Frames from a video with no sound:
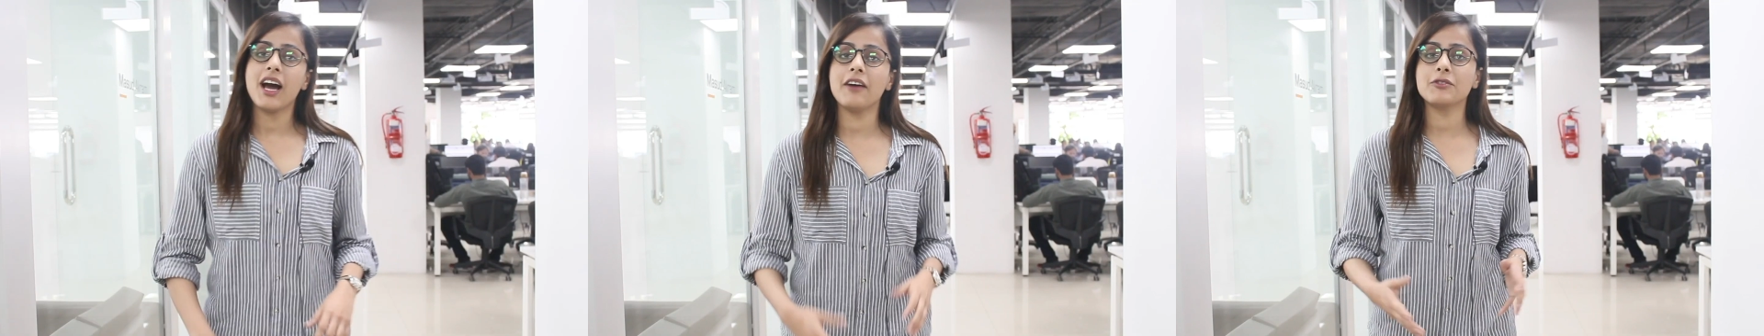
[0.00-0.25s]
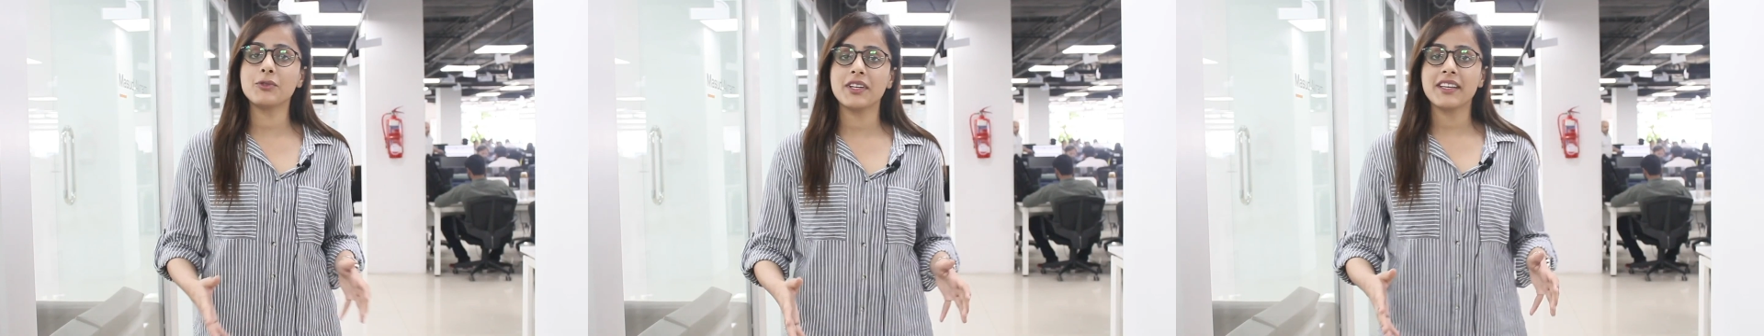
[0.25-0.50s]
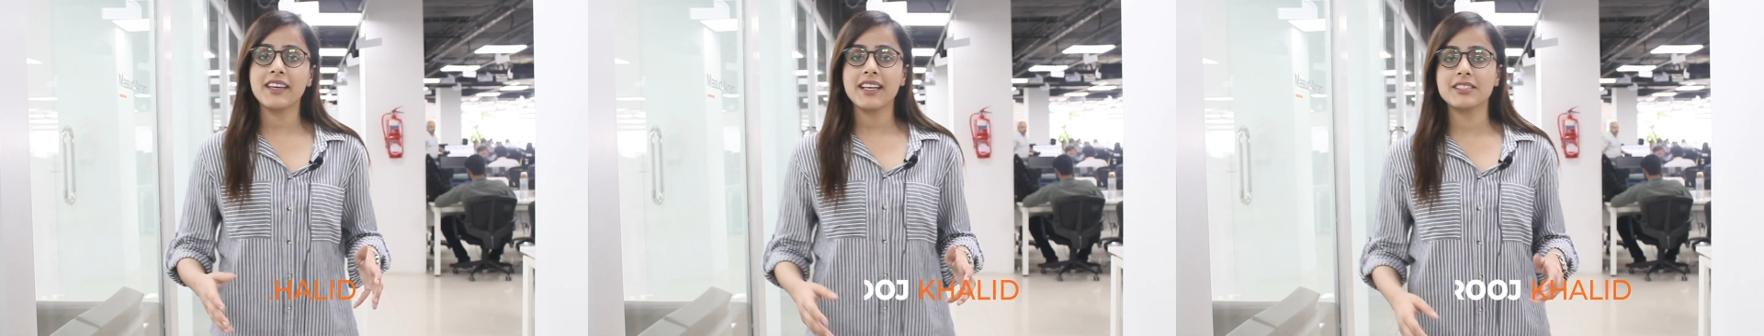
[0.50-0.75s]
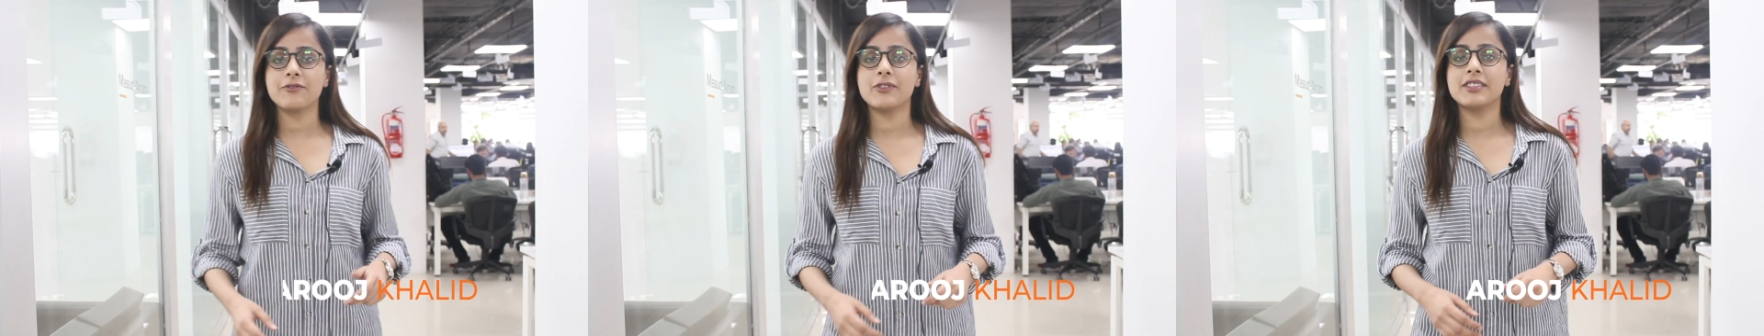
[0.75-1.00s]
After working
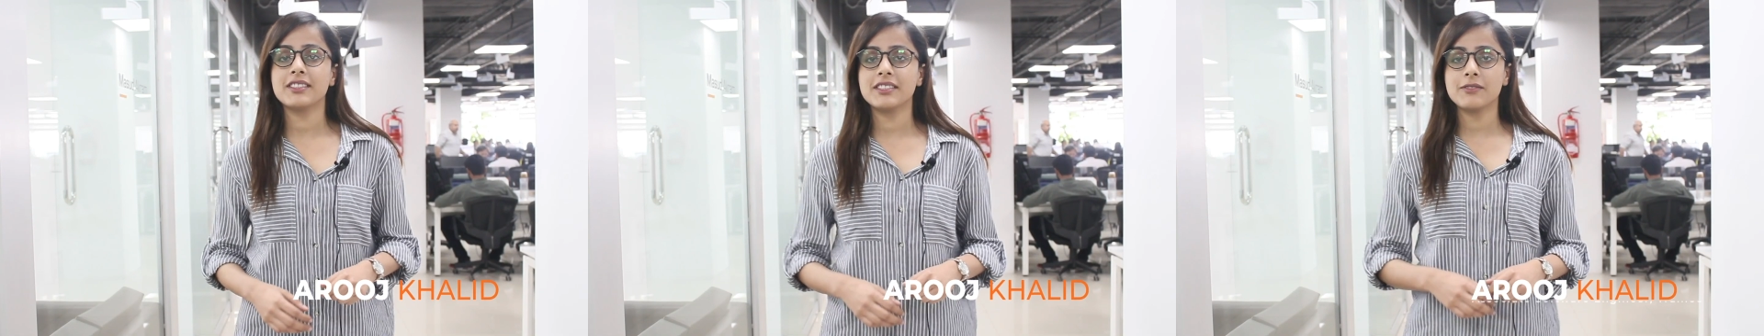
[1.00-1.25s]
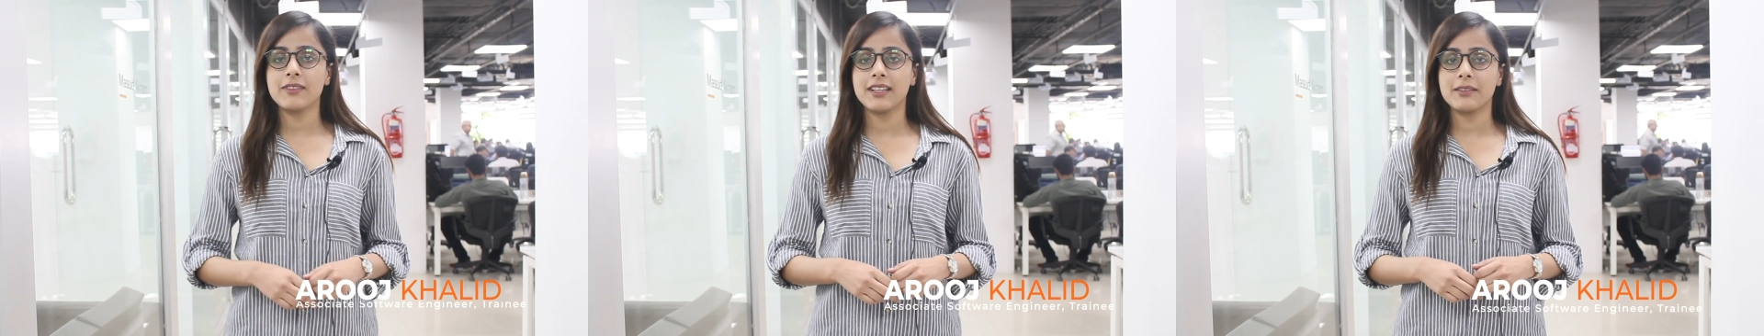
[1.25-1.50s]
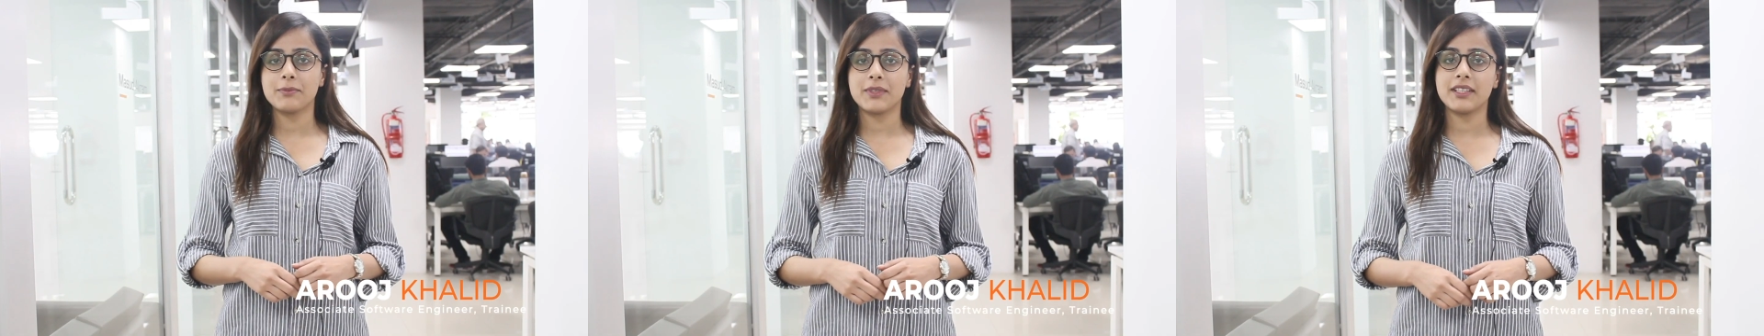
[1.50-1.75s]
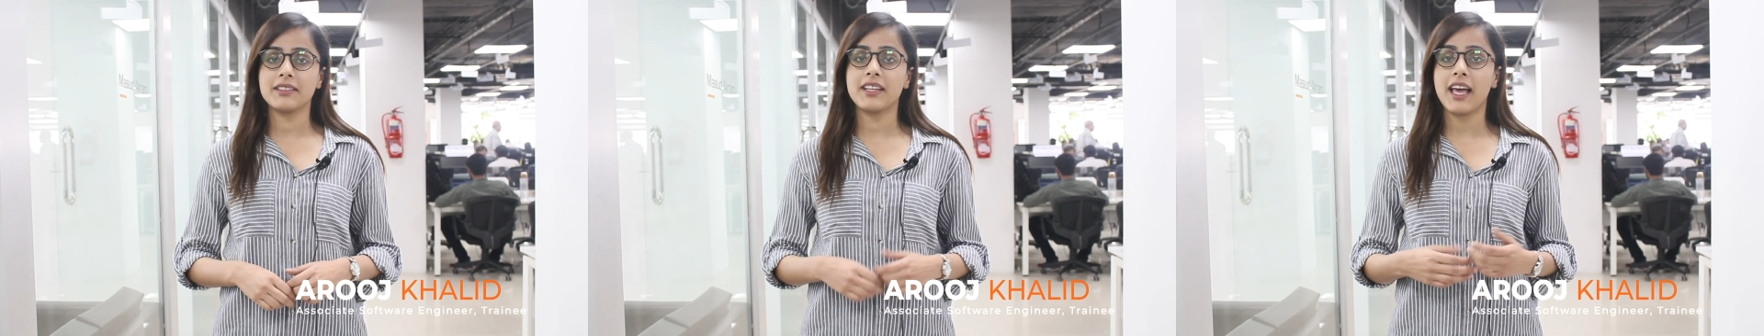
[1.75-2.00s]
as a front-end developer,